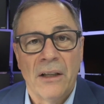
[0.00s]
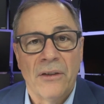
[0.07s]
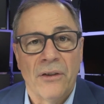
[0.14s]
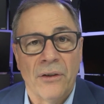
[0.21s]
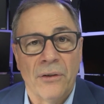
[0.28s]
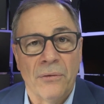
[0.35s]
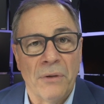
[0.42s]

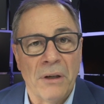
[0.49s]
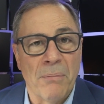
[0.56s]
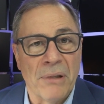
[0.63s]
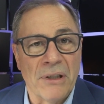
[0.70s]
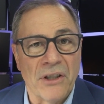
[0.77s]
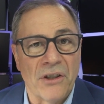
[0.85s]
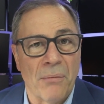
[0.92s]
to
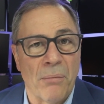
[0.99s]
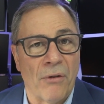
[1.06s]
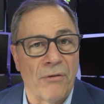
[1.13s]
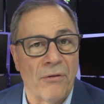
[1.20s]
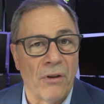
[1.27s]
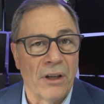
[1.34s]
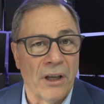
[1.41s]
reposition a
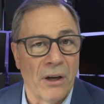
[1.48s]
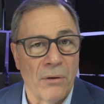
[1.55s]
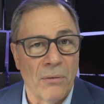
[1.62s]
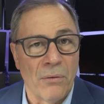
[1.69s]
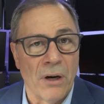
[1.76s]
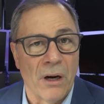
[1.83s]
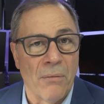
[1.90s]

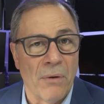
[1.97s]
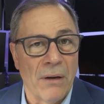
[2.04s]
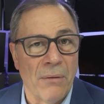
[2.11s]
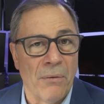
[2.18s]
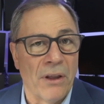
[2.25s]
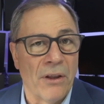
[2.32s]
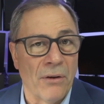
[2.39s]
portfolio
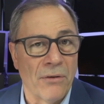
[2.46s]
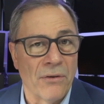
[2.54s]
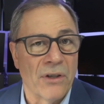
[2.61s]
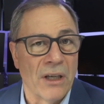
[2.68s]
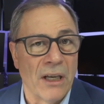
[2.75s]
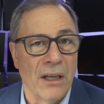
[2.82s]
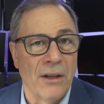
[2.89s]
with
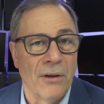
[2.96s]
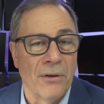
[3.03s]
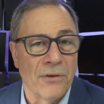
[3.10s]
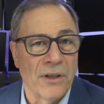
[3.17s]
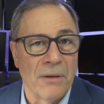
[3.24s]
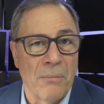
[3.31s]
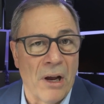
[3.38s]

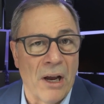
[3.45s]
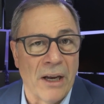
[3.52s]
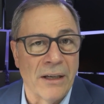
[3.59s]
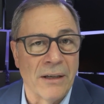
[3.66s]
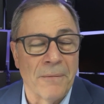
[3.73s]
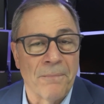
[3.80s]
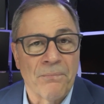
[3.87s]
those in
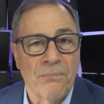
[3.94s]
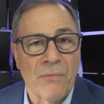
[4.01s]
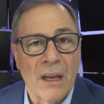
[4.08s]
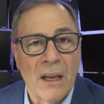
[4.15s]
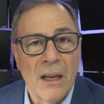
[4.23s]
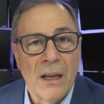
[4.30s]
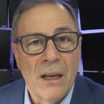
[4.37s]
mind.
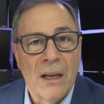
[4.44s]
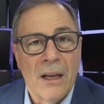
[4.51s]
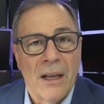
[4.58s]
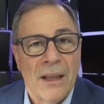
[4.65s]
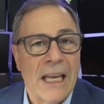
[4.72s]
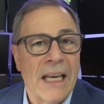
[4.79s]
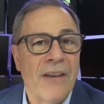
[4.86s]

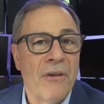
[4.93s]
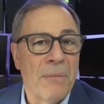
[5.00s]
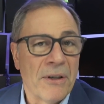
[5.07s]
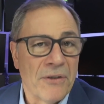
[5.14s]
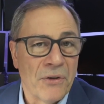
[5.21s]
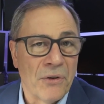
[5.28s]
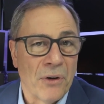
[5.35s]
Thank you very
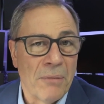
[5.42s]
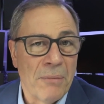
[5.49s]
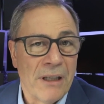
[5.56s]
much for joining me